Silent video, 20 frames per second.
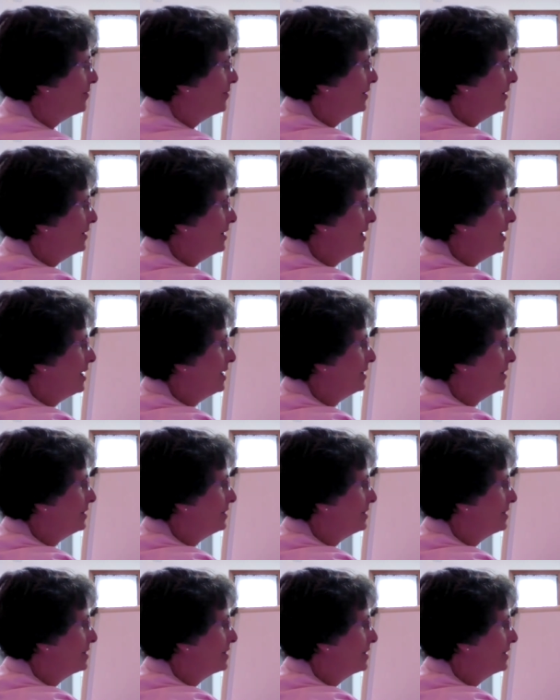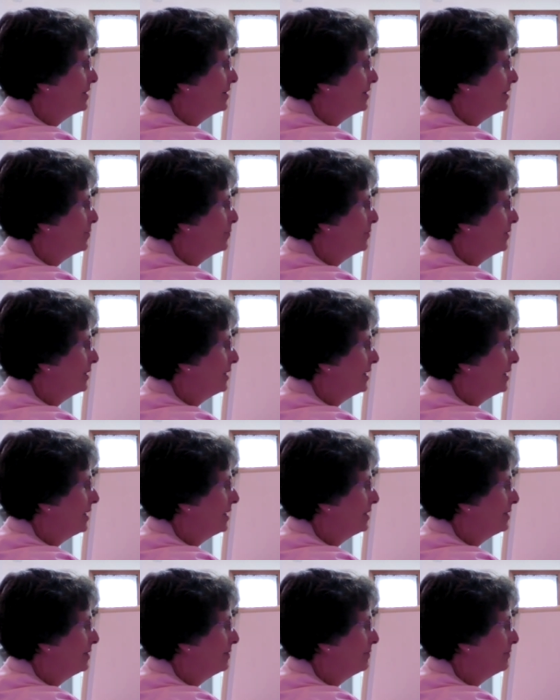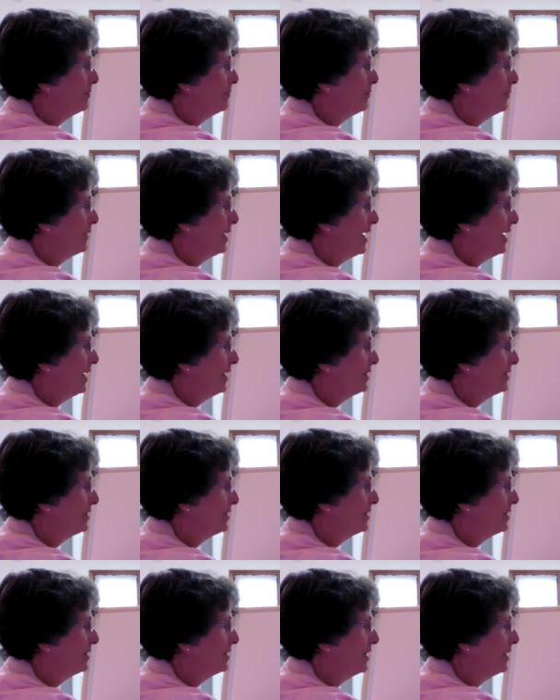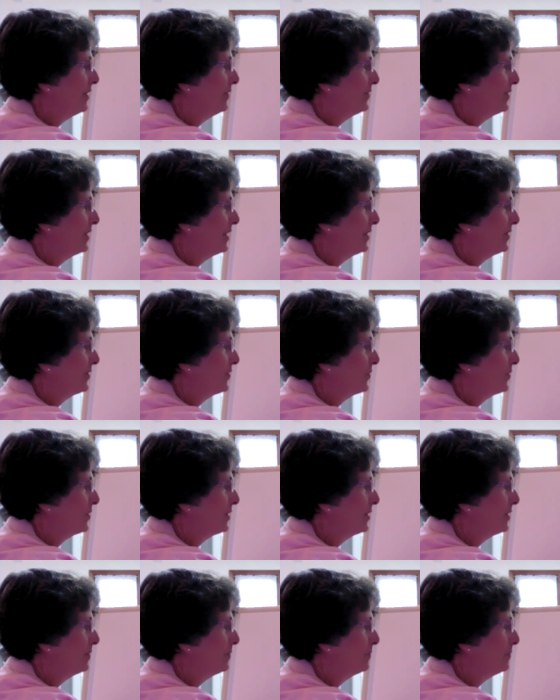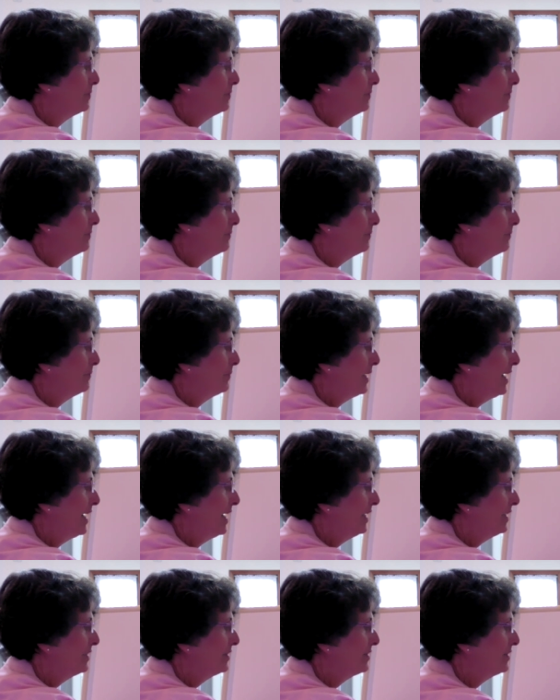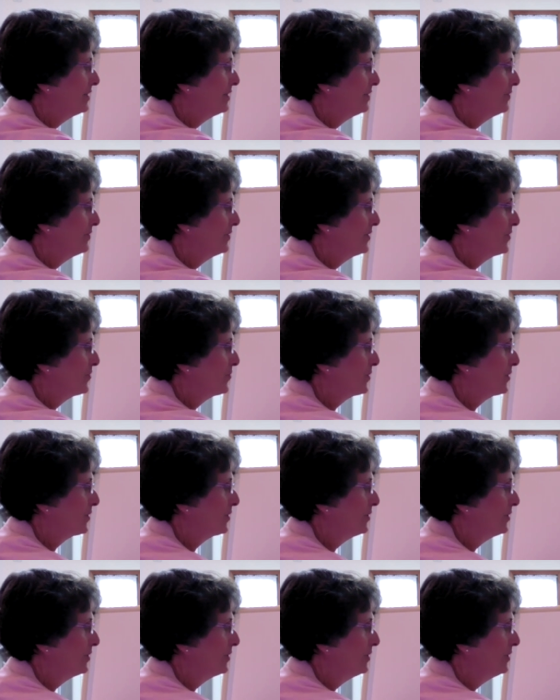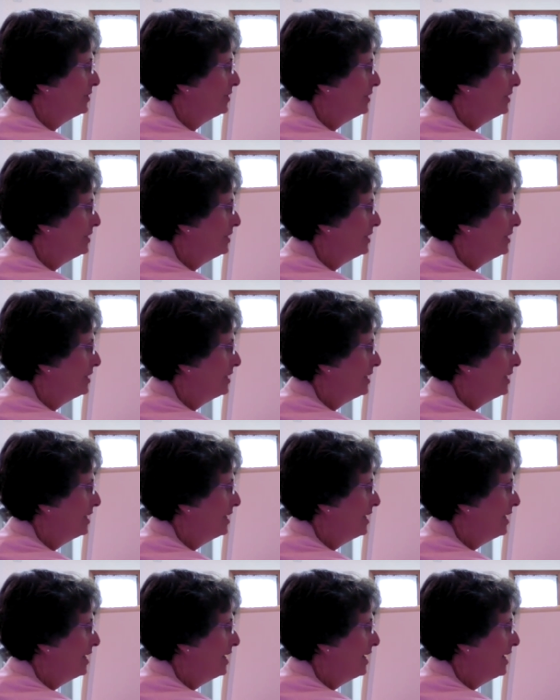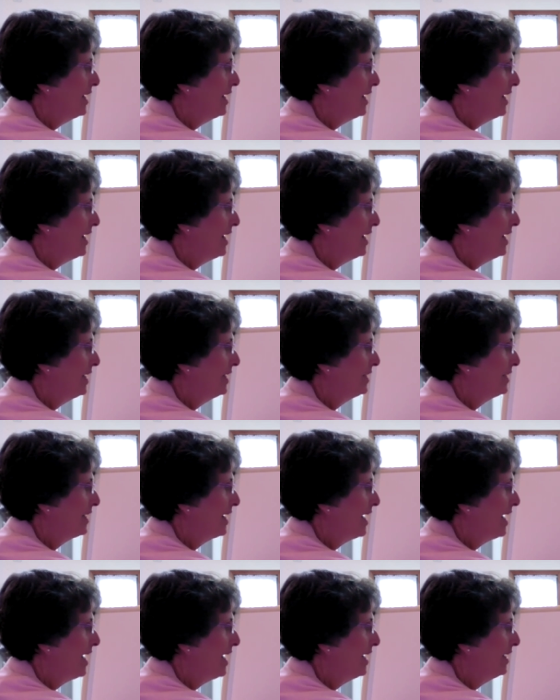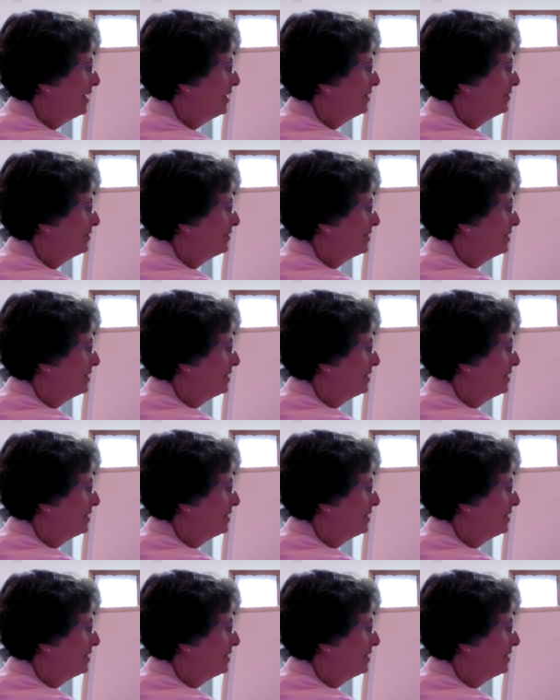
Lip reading: the lungs send the blood back to the left atrium, back to the ventricle, and out